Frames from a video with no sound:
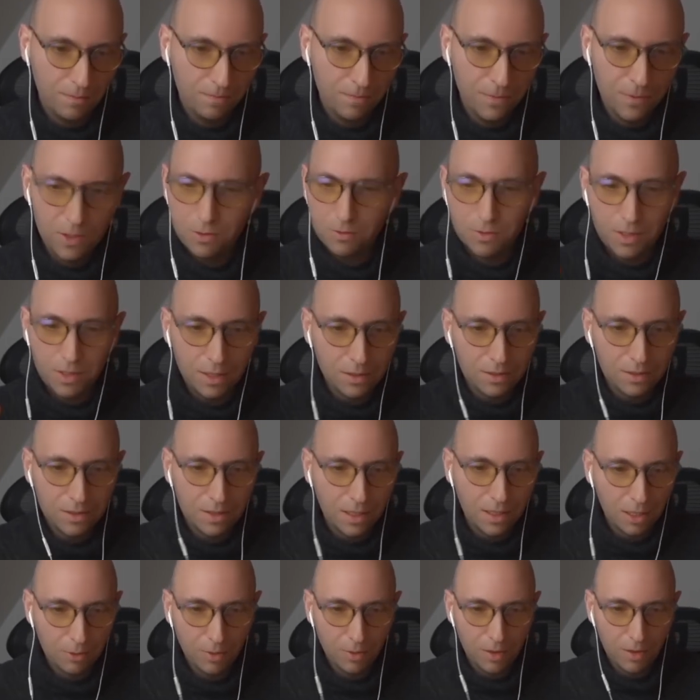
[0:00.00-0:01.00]
So just
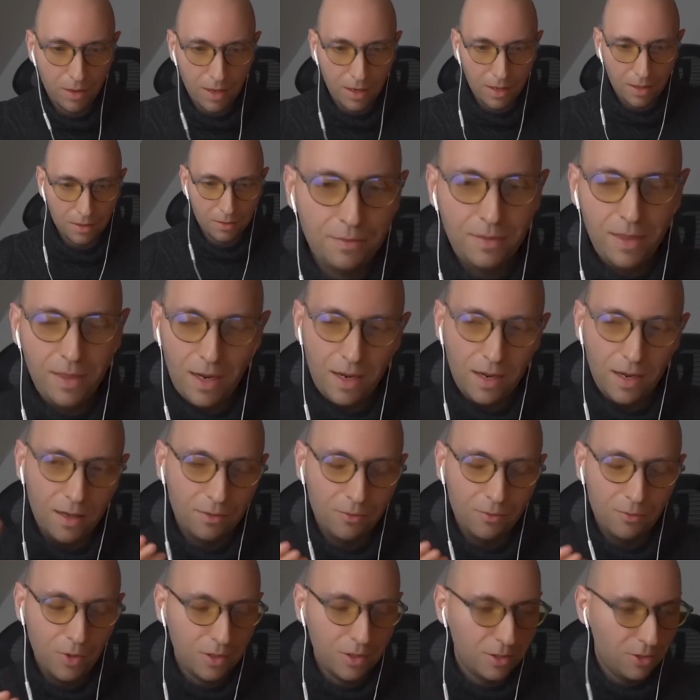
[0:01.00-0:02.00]
start with that.
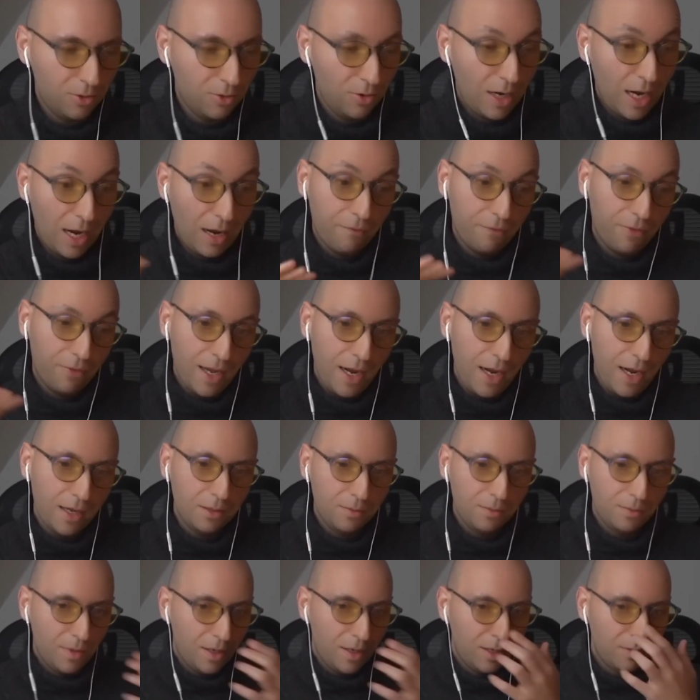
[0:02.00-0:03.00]
Then once you have that
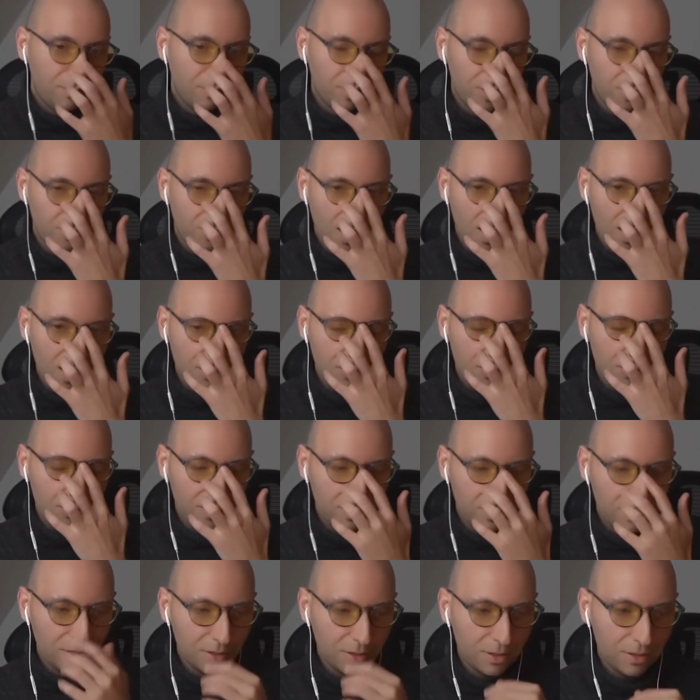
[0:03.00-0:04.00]
in mind, what you can do
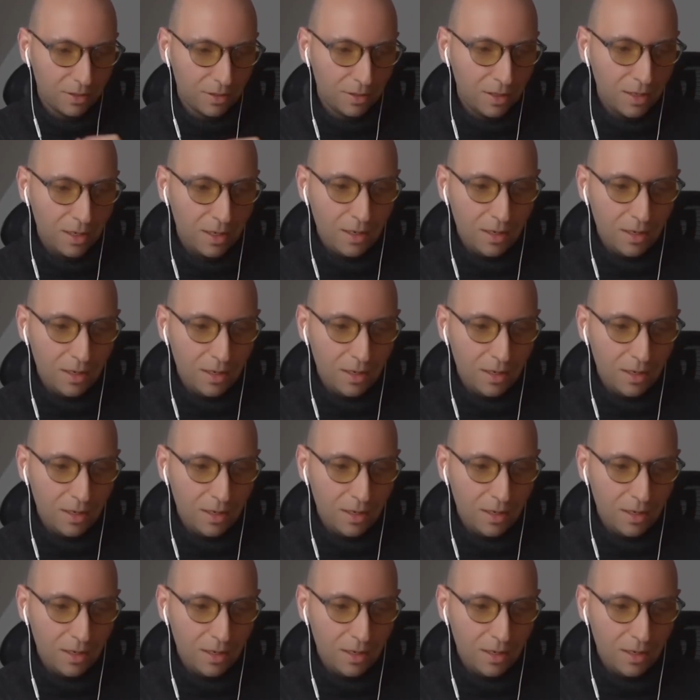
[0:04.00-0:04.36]
is just